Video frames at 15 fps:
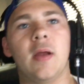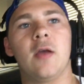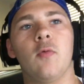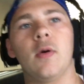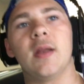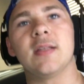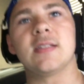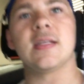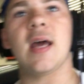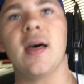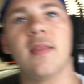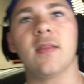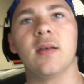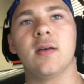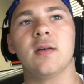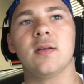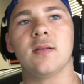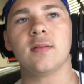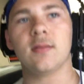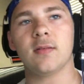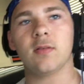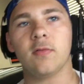me when it's not in the
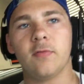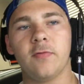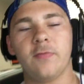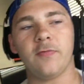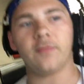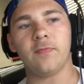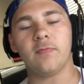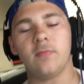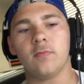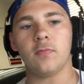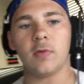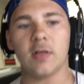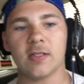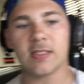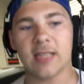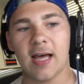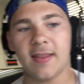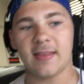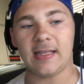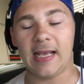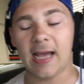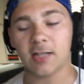when it's not
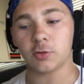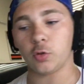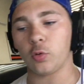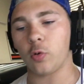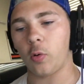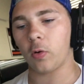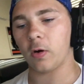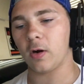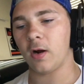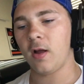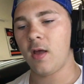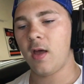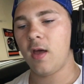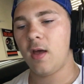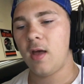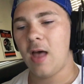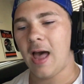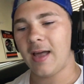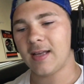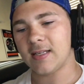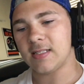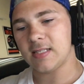in the actual corner
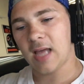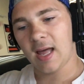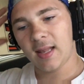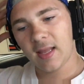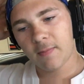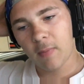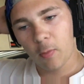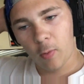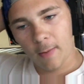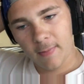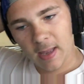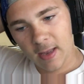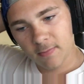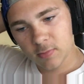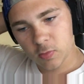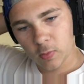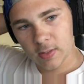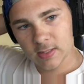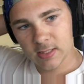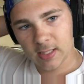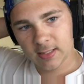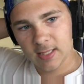because I like my webcams when
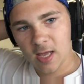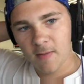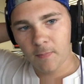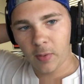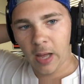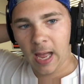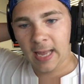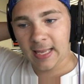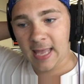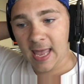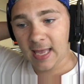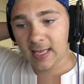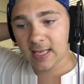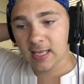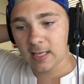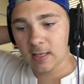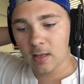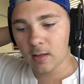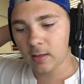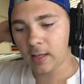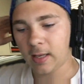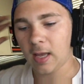it's like that, but I can't,
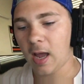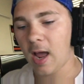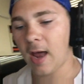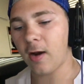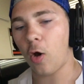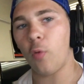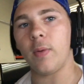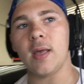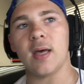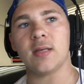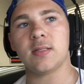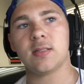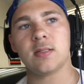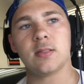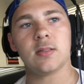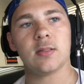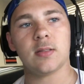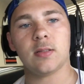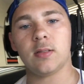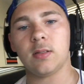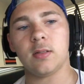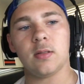like, on OBS.
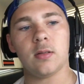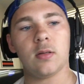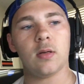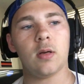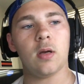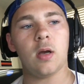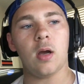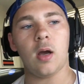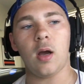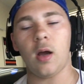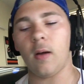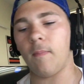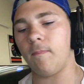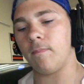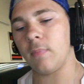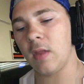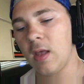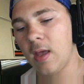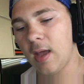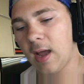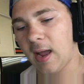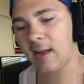Um,
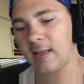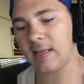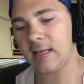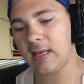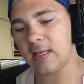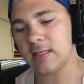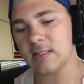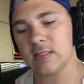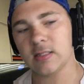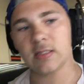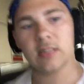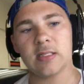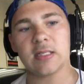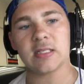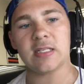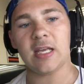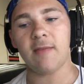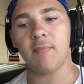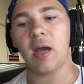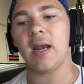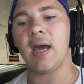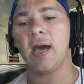I can get it 16 by